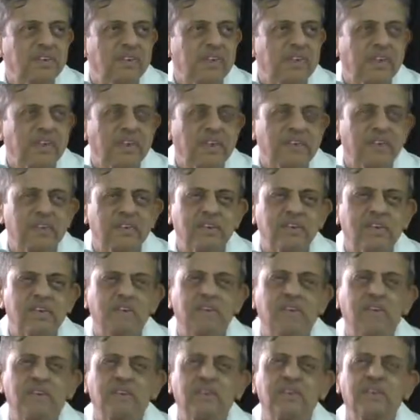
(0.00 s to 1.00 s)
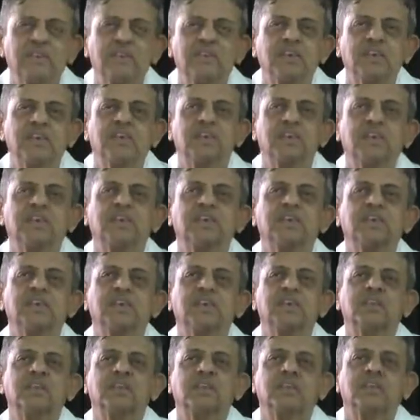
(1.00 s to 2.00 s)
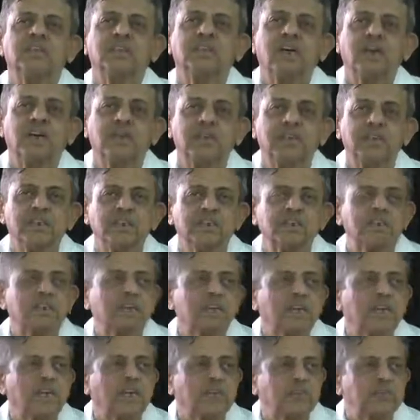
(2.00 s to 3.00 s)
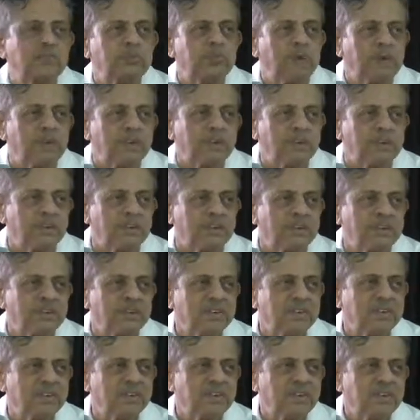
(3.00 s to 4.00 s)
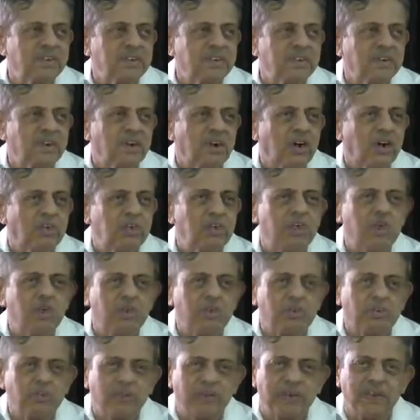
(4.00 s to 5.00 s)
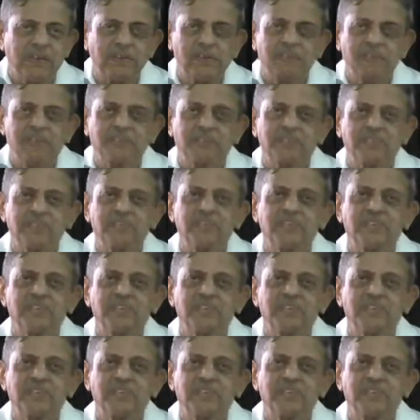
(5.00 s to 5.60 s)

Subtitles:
That is the highest aspiration of human beings.